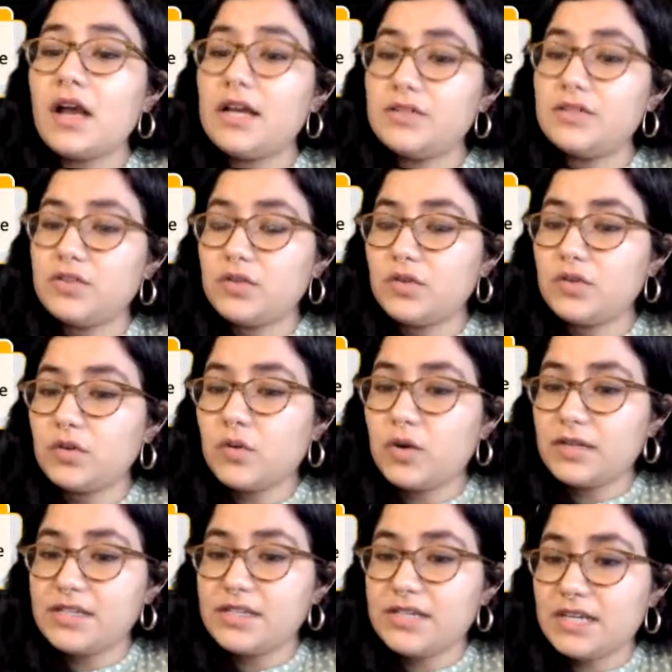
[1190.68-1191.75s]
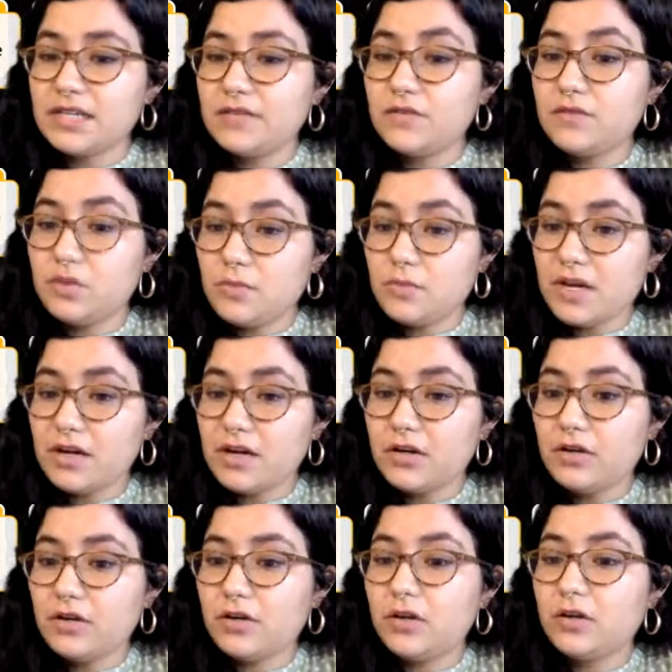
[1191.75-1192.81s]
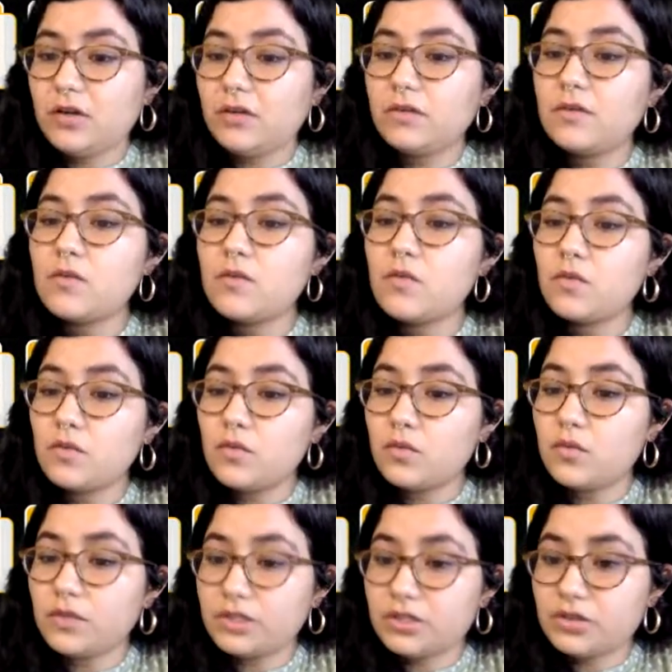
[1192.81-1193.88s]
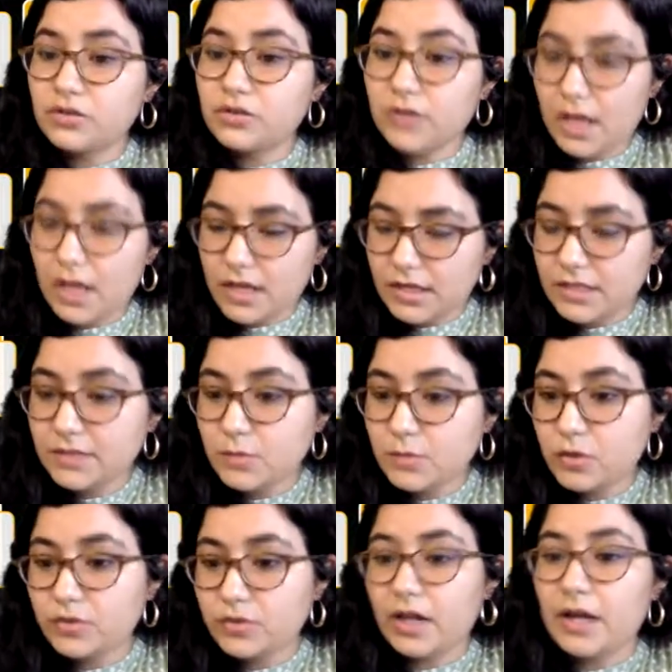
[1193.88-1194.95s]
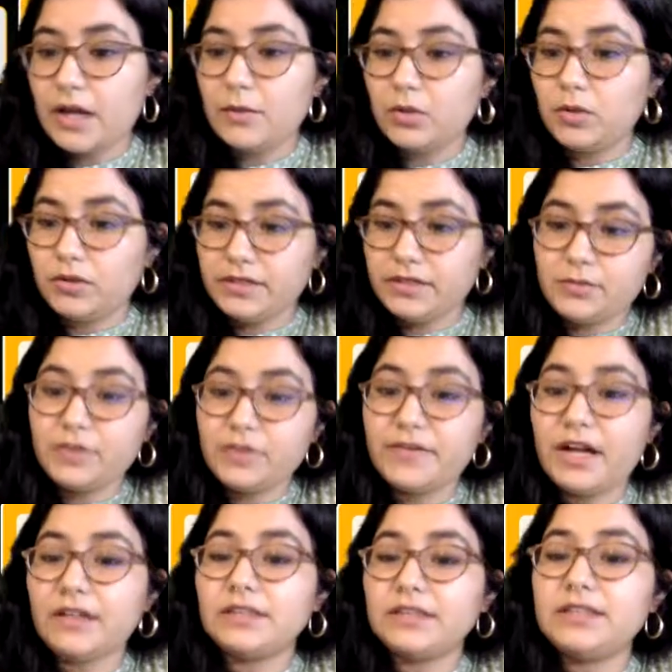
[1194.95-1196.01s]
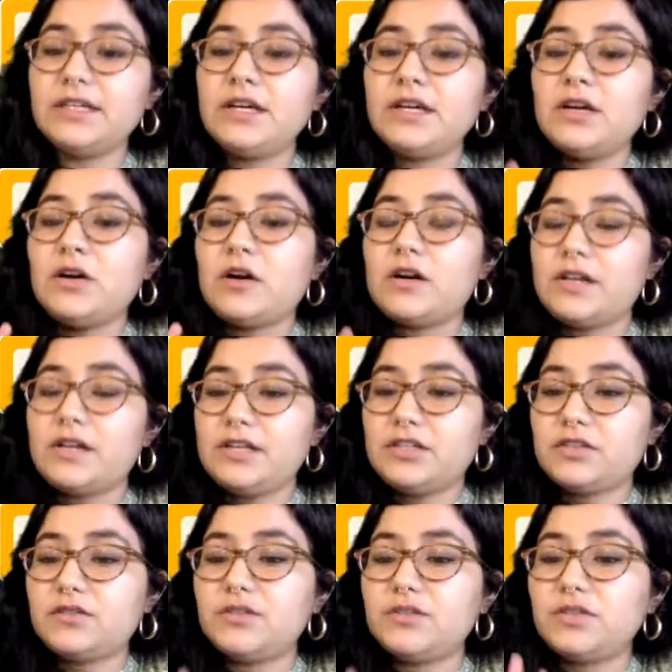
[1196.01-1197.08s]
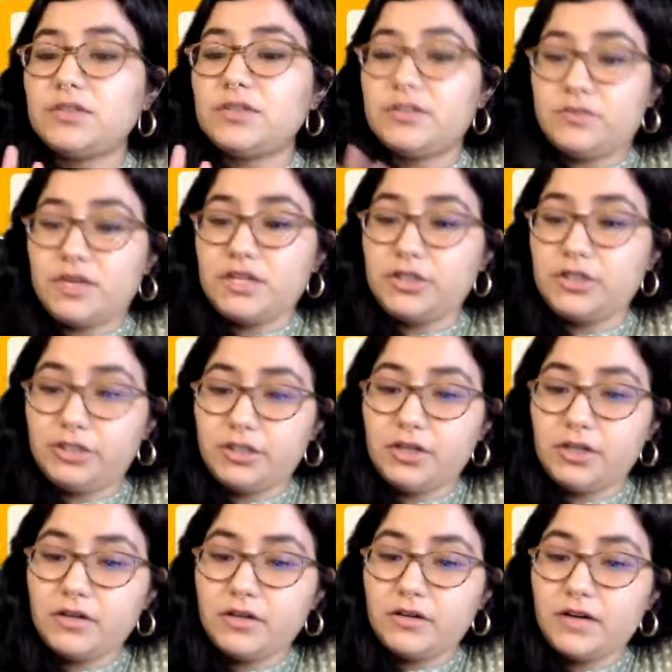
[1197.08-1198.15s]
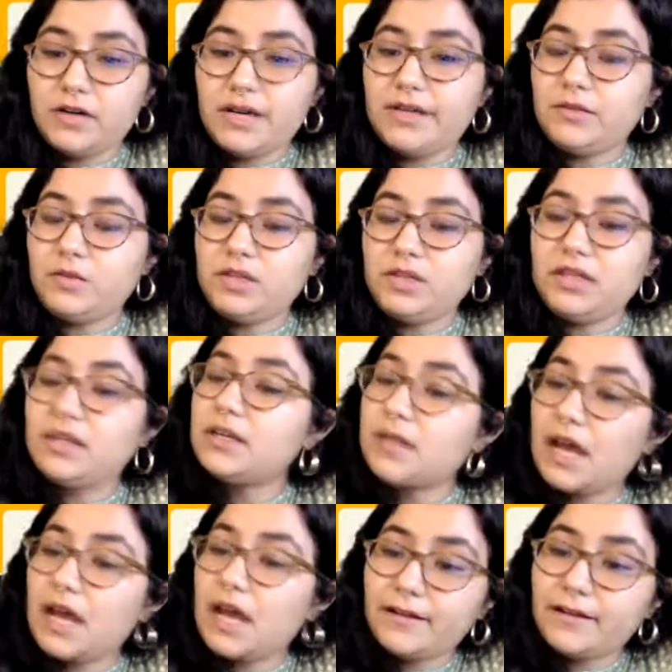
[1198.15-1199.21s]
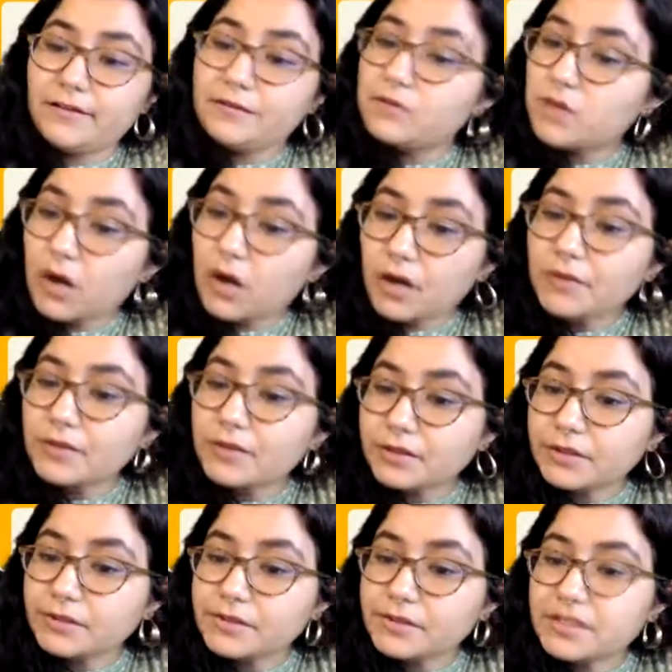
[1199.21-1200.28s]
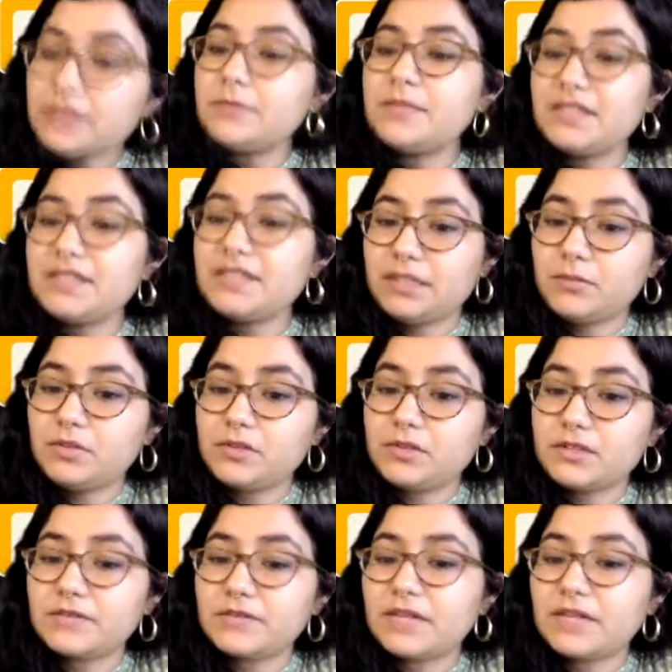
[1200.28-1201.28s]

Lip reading: And so the quantitative numerical, which is more reliable, is more valid, are interval and ratio. And we have gone through some examples of